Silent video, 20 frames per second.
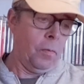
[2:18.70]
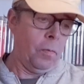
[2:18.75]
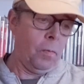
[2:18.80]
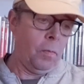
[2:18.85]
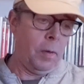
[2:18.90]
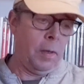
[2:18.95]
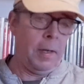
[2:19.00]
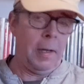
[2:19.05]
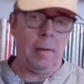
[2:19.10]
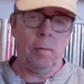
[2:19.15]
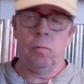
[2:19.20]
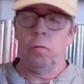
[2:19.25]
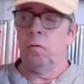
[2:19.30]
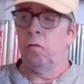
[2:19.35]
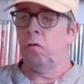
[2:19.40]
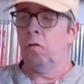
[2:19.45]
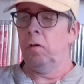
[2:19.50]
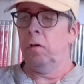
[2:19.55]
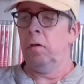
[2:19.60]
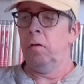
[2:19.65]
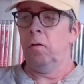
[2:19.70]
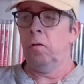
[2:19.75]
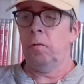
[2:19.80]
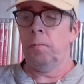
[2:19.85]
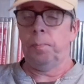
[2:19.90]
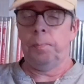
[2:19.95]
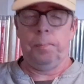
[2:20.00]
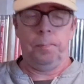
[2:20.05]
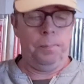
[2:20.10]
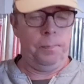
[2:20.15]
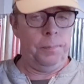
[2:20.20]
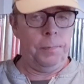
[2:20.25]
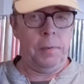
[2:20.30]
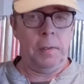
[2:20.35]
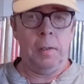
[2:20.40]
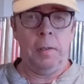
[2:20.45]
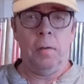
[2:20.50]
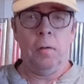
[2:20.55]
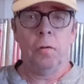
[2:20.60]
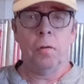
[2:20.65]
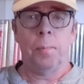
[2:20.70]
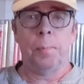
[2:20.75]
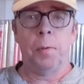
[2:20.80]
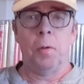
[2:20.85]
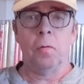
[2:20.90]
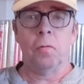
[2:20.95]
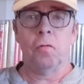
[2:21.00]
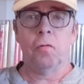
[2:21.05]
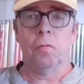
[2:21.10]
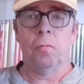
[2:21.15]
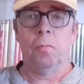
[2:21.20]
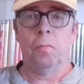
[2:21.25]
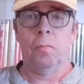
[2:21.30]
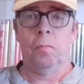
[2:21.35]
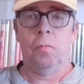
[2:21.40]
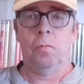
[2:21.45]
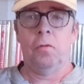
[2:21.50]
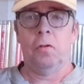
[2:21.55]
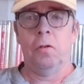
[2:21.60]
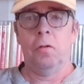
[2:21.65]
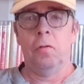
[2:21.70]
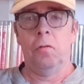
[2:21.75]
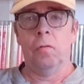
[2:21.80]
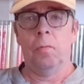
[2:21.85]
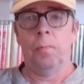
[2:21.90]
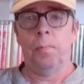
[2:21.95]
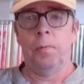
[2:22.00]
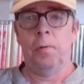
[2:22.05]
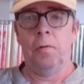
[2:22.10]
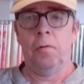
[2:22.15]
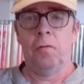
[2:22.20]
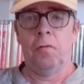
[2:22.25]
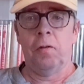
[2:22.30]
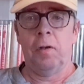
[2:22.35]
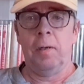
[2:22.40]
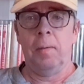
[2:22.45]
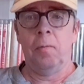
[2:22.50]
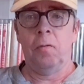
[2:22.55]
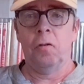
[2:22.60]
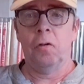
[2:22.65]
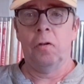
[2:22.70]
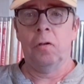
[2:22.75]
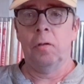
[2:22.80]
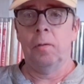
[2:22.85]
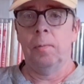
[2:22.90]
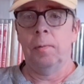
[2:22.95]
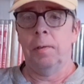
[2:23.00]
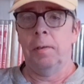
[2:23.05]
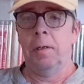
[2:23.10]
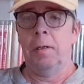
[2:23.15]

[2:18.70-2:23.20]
when that one turned up, another box turned up at the same time.